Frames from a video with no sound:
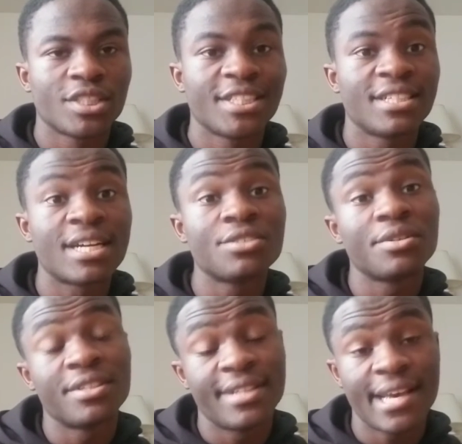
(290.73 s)
and then I
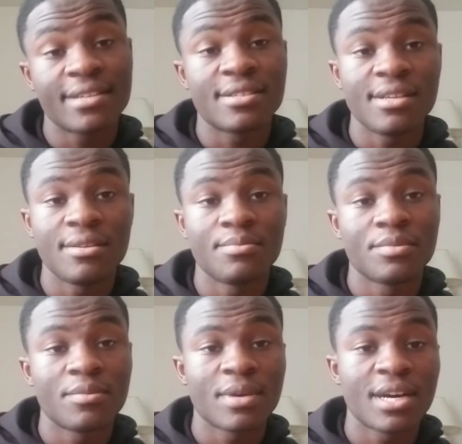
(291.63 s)
joined the dance team
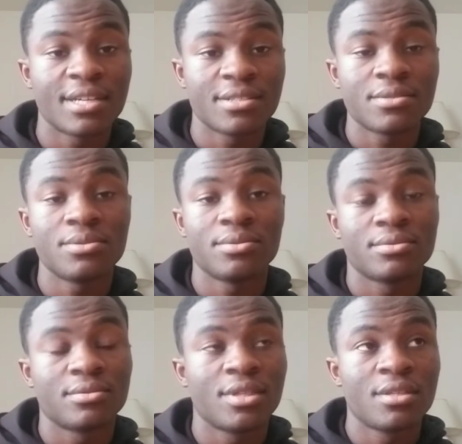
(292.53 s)
in my high school.
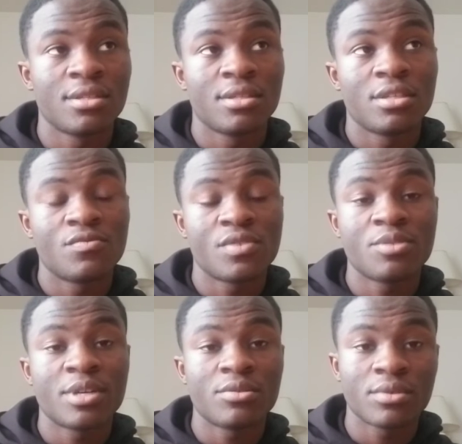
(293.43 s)
If
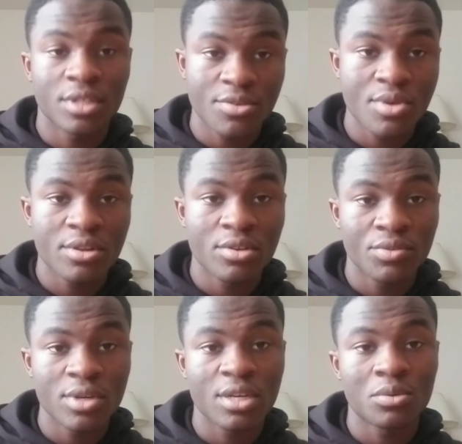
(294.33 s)
anybody want, if any of
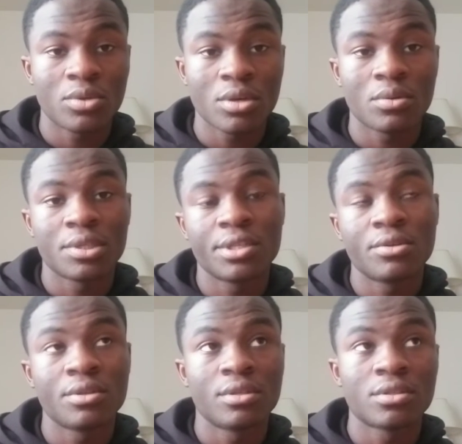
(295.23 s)
you y'all y'all want to
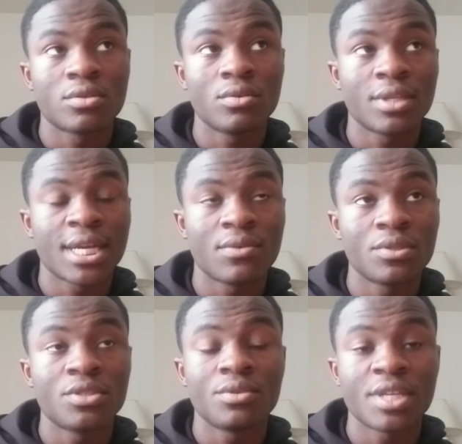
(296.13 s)
know, the school that I
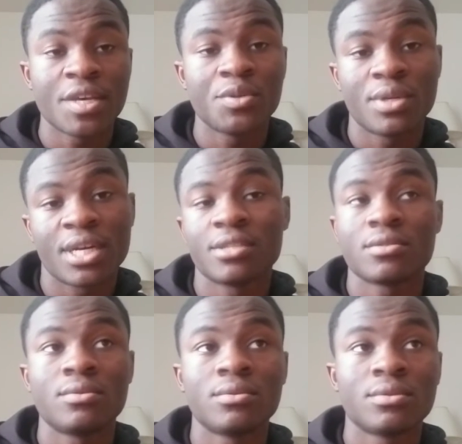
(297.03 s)
went to is Edgewood High
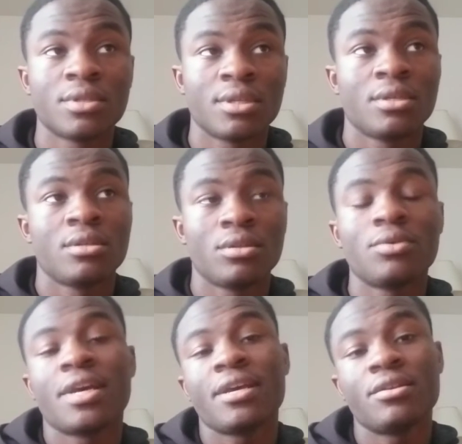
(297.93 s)
School,
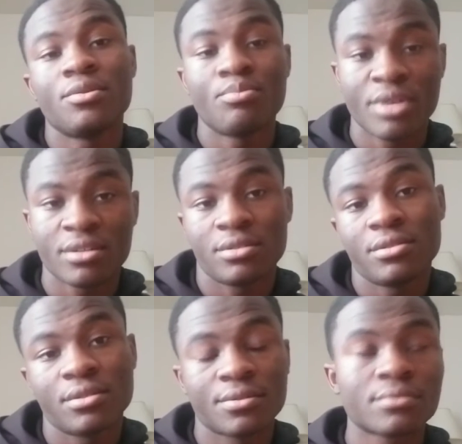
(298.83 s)
located in Maryland.
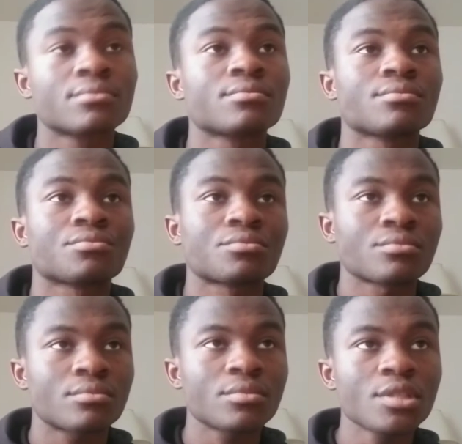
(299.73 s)

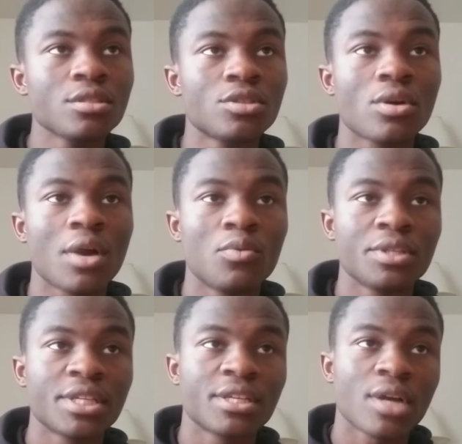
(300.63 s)
So I
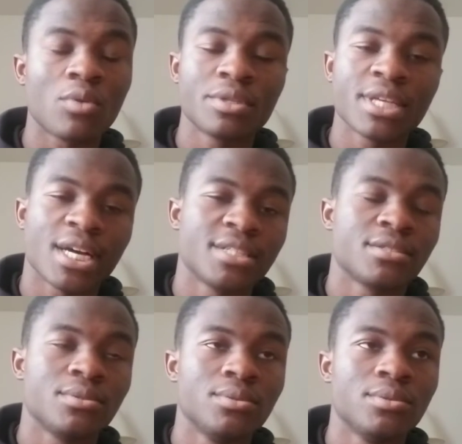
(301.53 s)
went there. I went to high
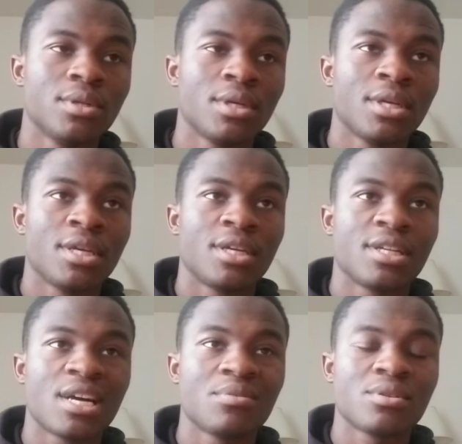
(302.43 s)
school.
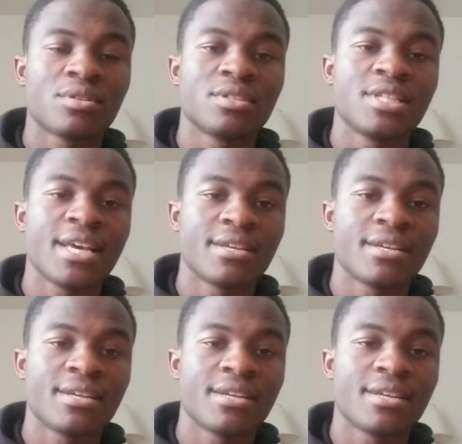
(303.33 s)
And I was on the